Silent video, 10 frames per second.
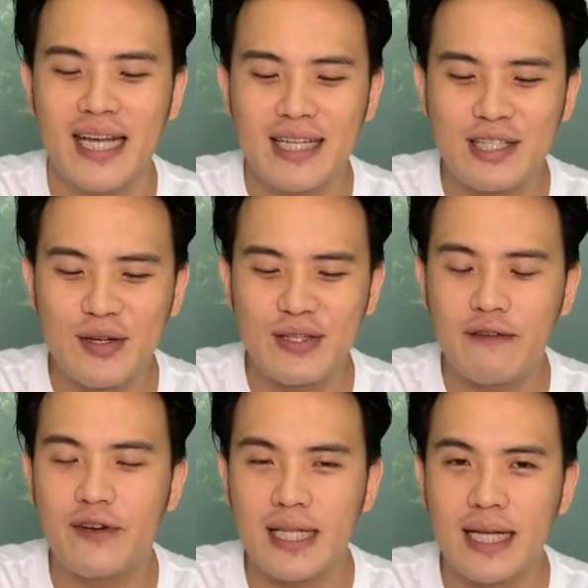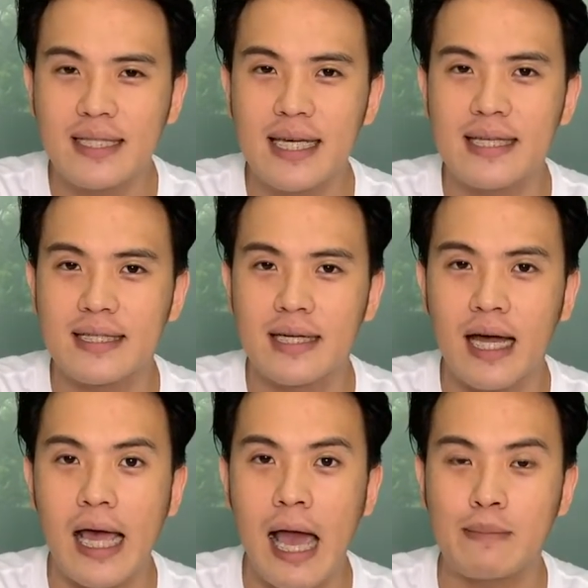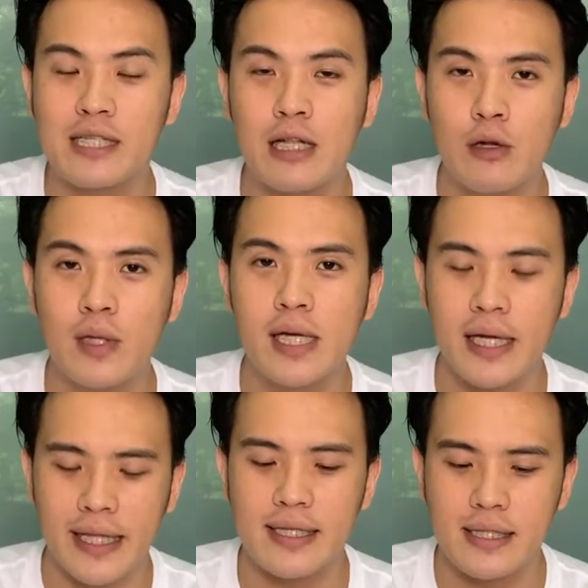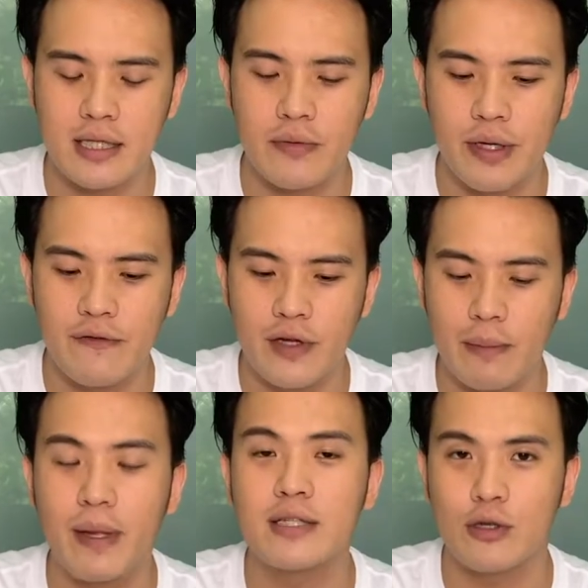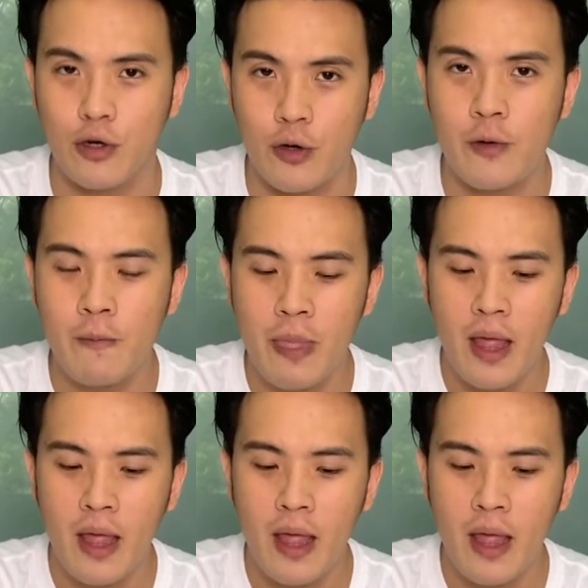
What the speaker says: So fertilizer is absolutely a necessary for the plants to grow.